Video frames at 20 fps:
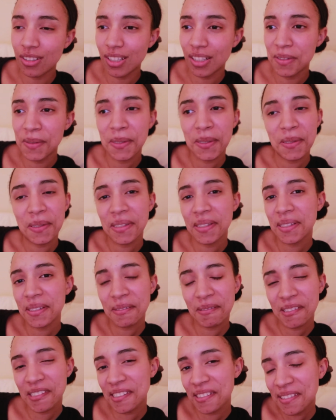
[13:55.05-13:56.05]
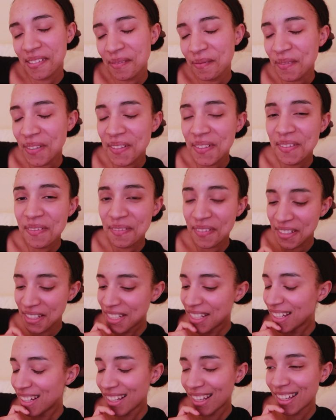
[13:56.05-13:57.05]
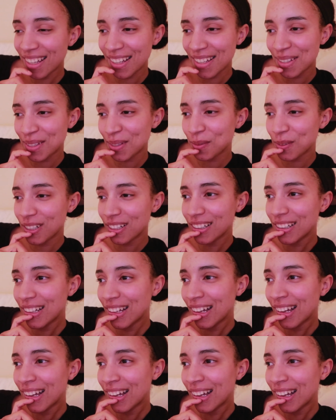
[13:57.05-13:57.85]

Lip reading: That's just very funny as well.